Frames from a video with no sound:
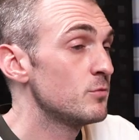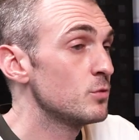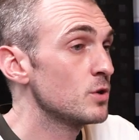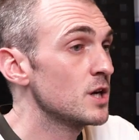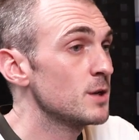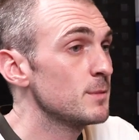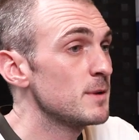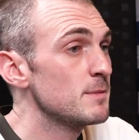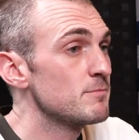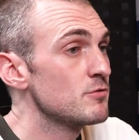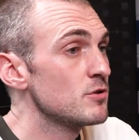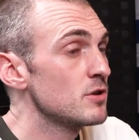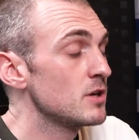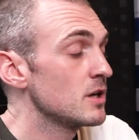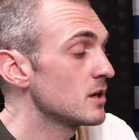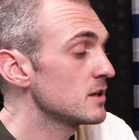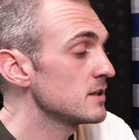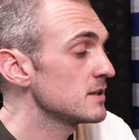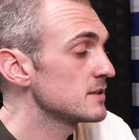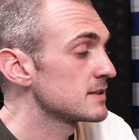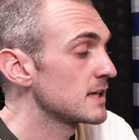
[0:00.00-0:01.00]
If we're going to be brutally
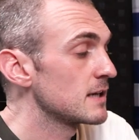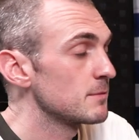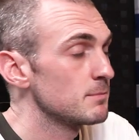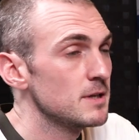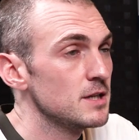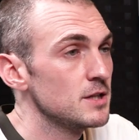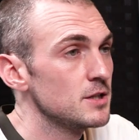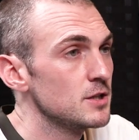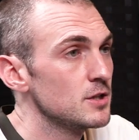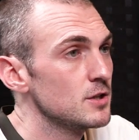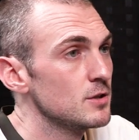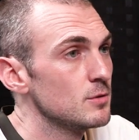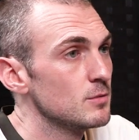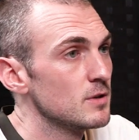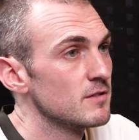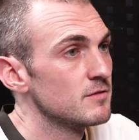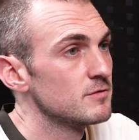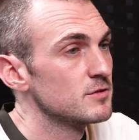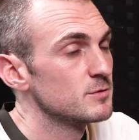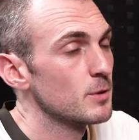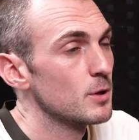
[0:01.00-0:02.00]
honest, Dad, me and you
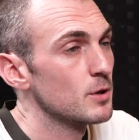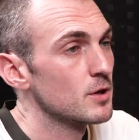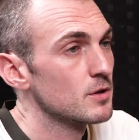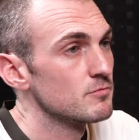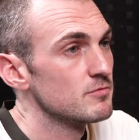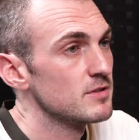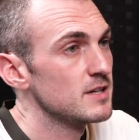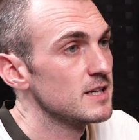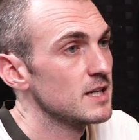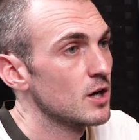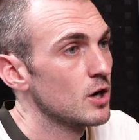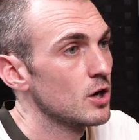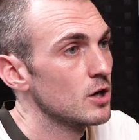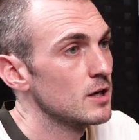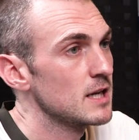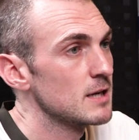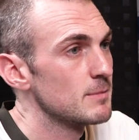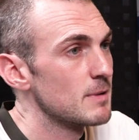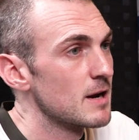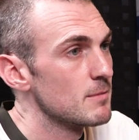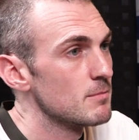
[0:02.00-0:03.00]
have spoken really
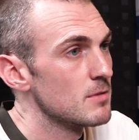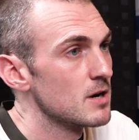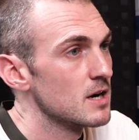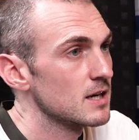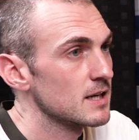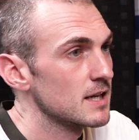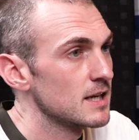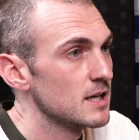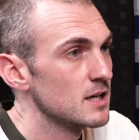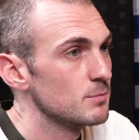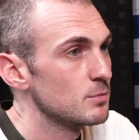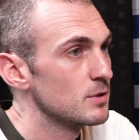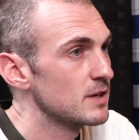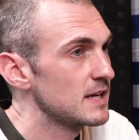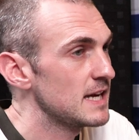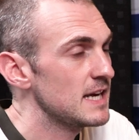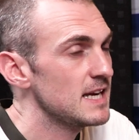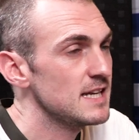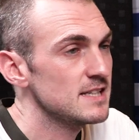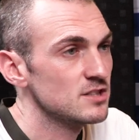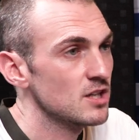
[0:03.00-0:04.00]
highly about Mark Leonard, but
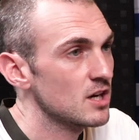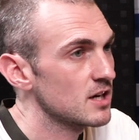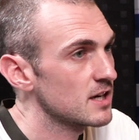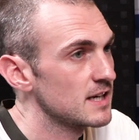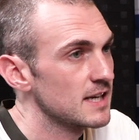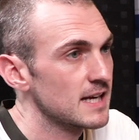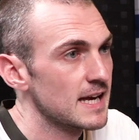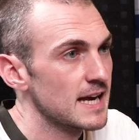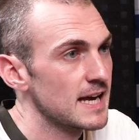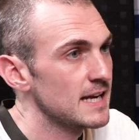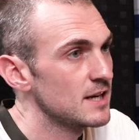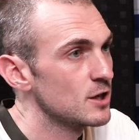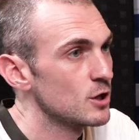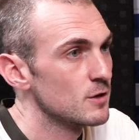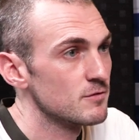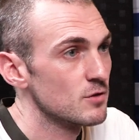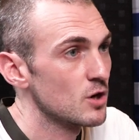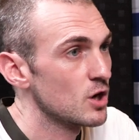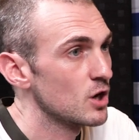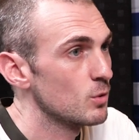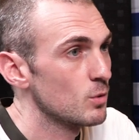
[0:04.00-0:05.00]
he's not going to get in
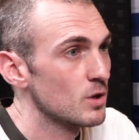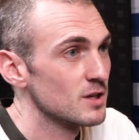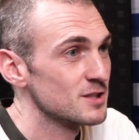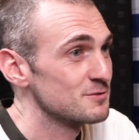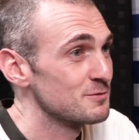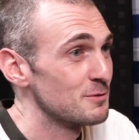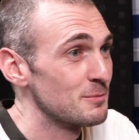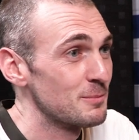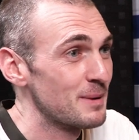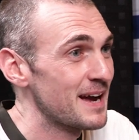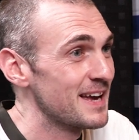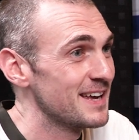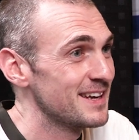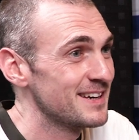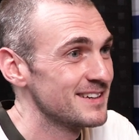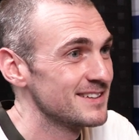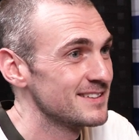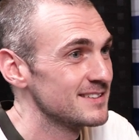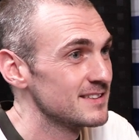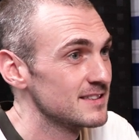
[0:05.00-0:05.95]
over Iwata and Paik.